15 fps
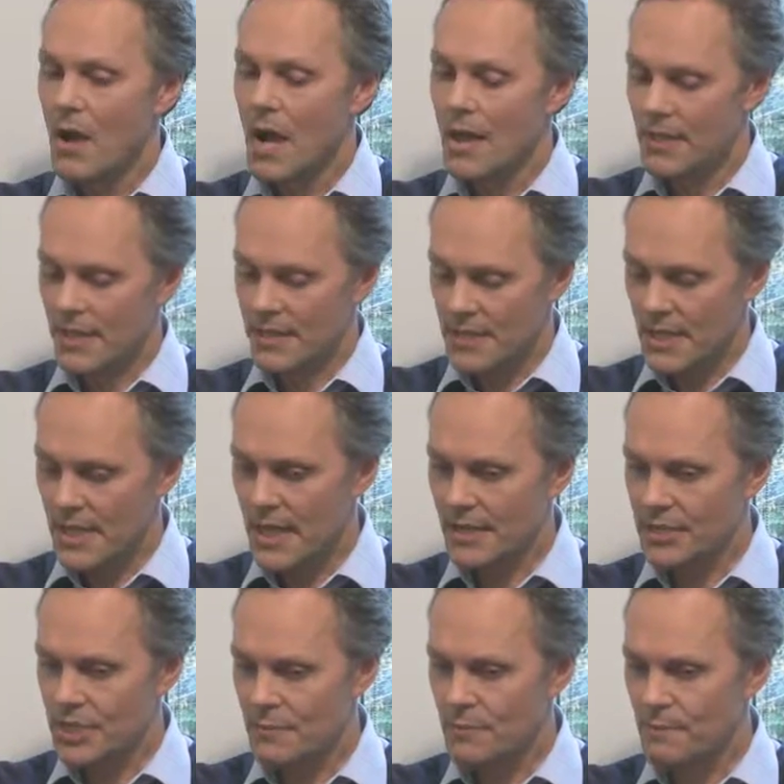I think
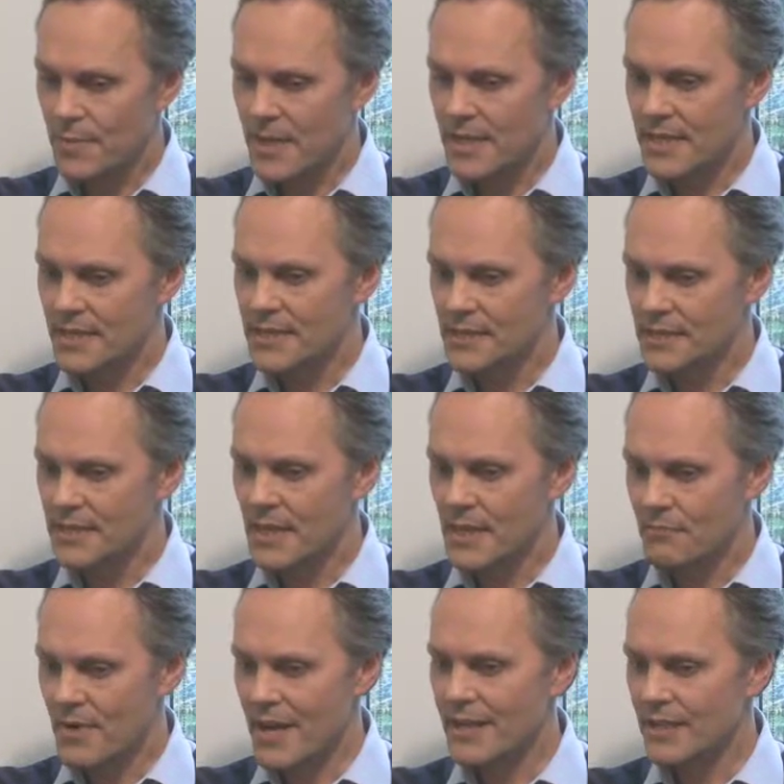actually it would be this
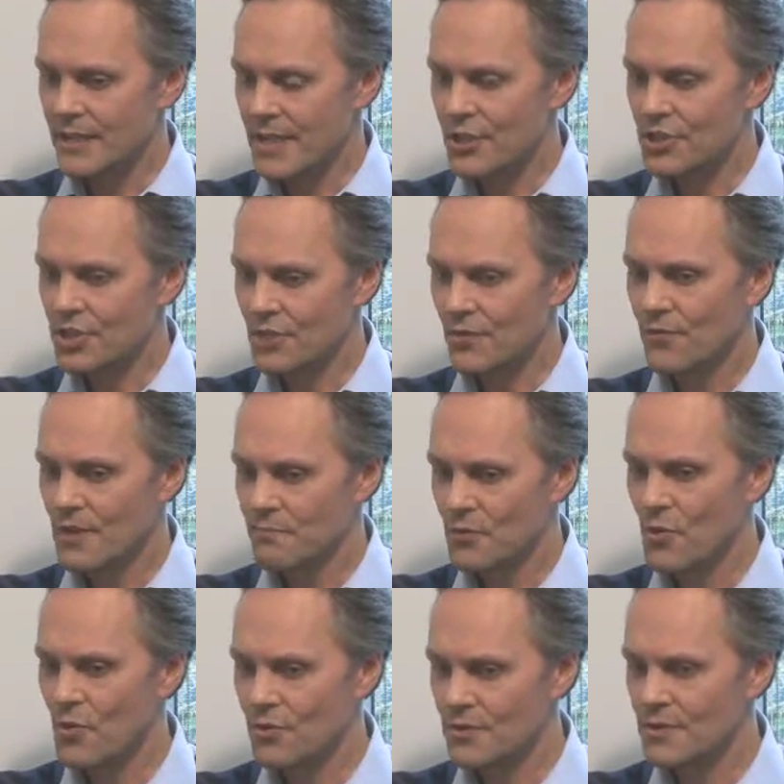recognition of the
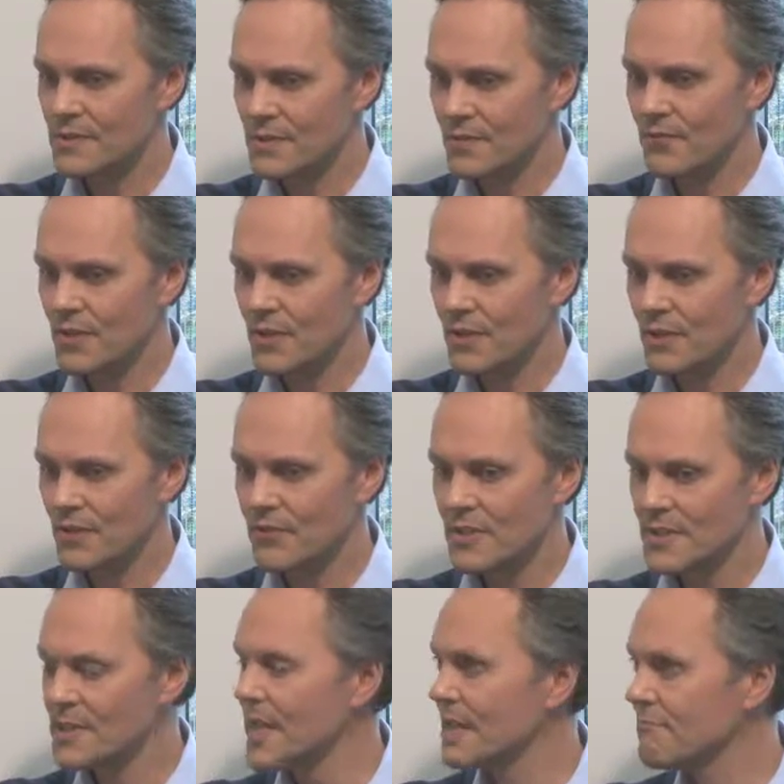importance of the
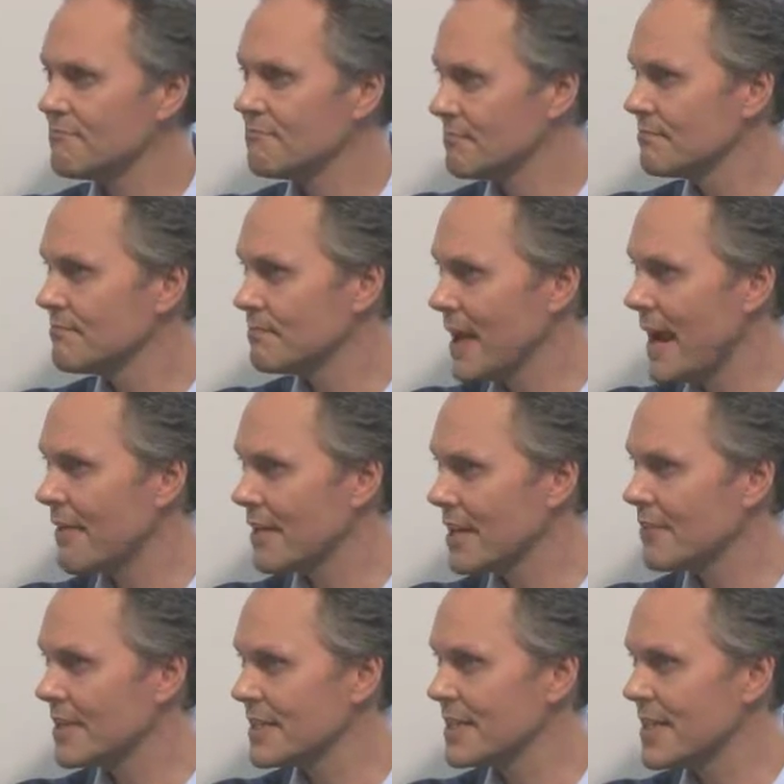skin
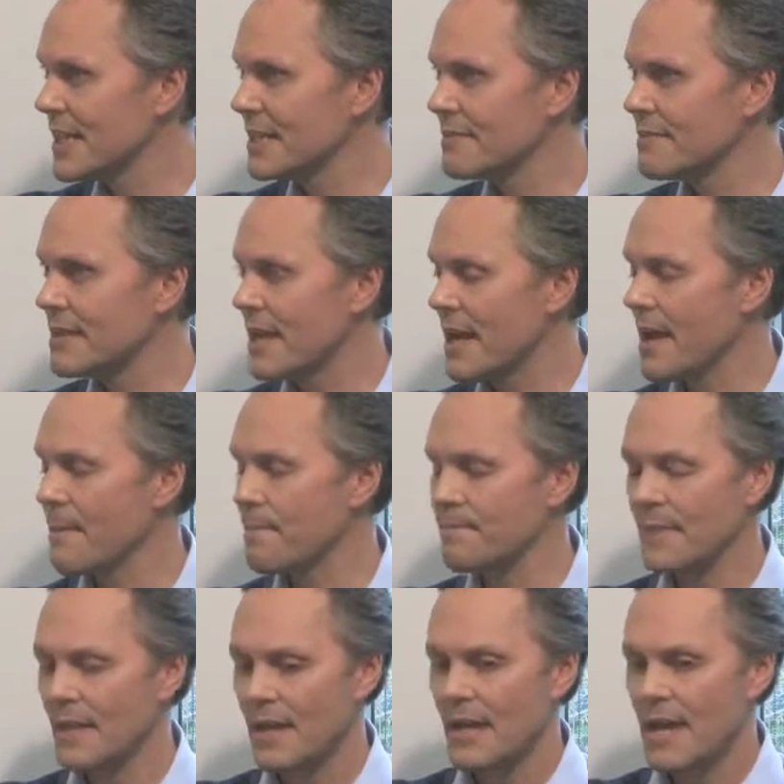barrier in
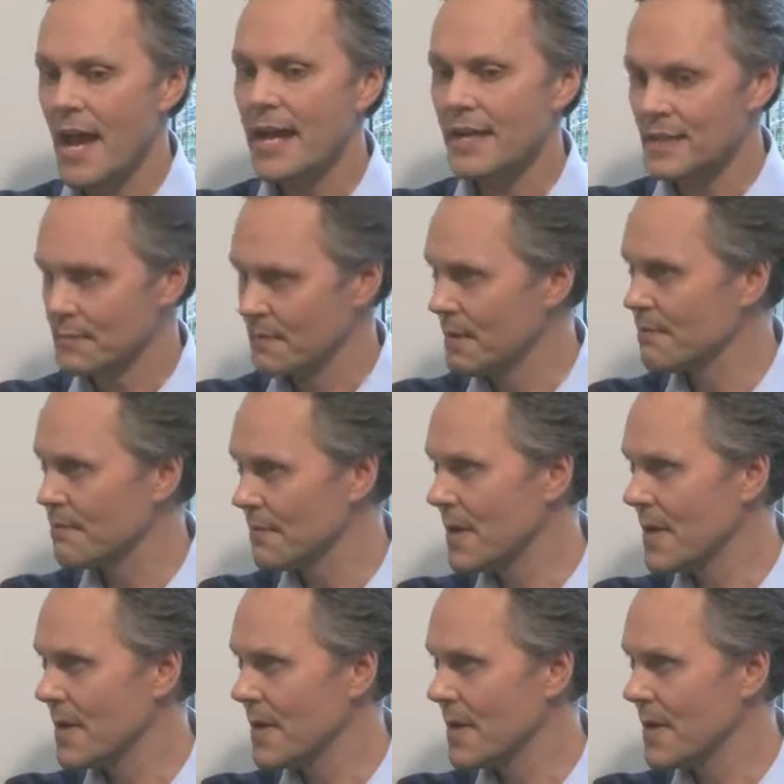eczema